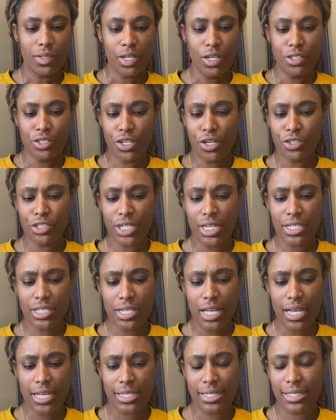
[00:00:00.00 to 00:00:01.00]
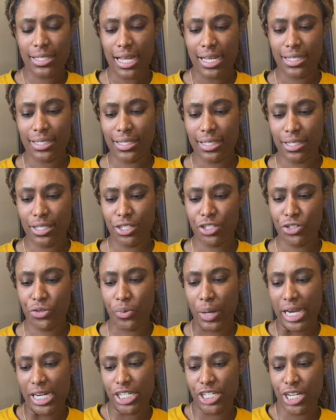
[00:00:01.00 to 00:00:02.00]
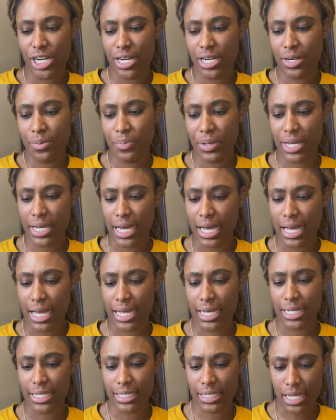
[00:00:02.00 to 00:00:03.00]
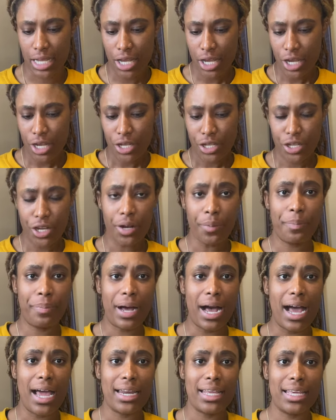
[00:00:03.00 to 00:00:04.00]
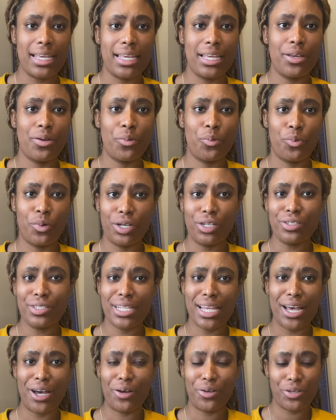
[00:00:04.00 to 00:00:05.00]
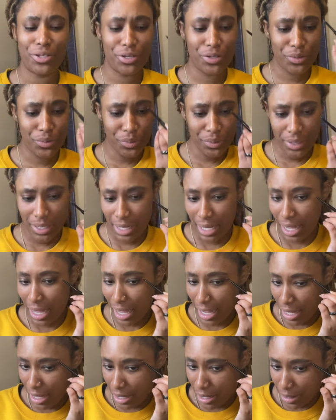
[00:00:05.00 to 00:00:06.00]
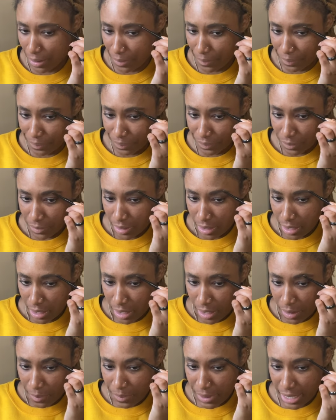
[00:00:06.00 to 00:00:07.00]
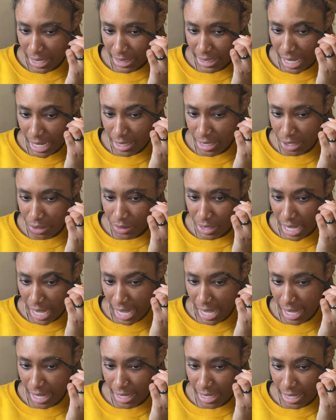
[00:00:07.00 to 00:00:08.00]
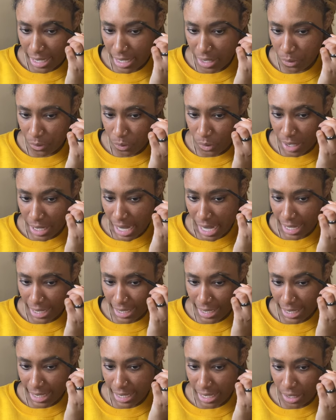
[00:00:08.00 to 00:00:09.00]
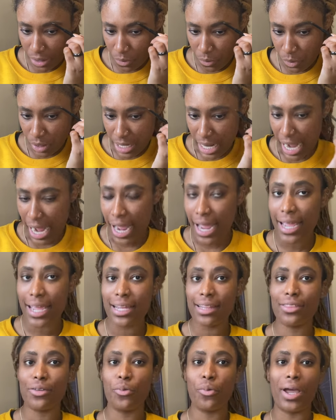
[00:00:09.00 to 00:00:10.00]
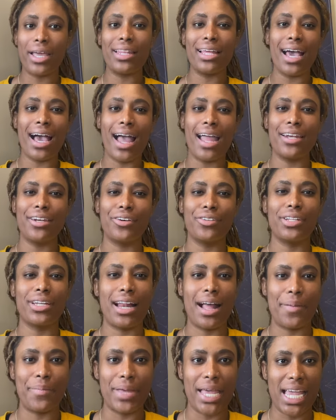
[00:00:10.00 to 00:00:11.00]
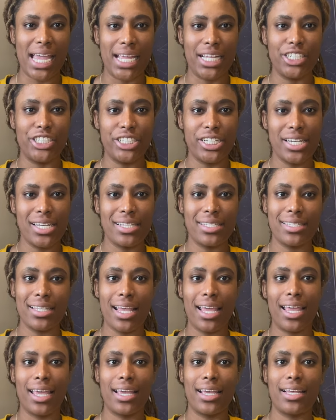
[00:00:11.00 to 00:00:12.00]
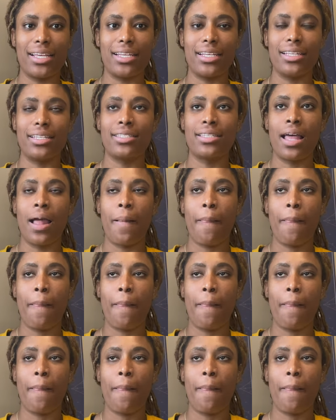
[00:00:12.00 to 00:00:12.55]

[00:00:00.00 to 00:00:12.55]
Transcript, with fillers: So just assess the situation, because your body will tell you, because I know that the way that I know that I'm anxious is